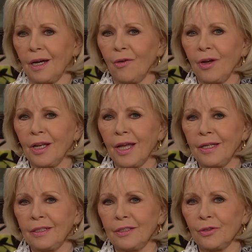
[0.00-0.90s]
Well, I
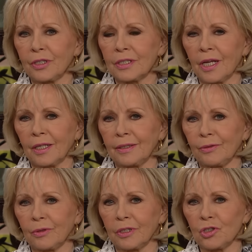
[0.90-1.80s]
didn't know exactly
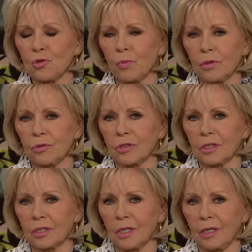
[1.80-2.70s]
what I was supposed to
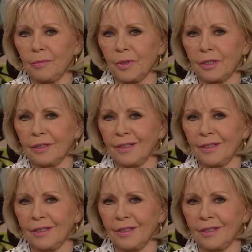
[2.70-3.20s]
say, but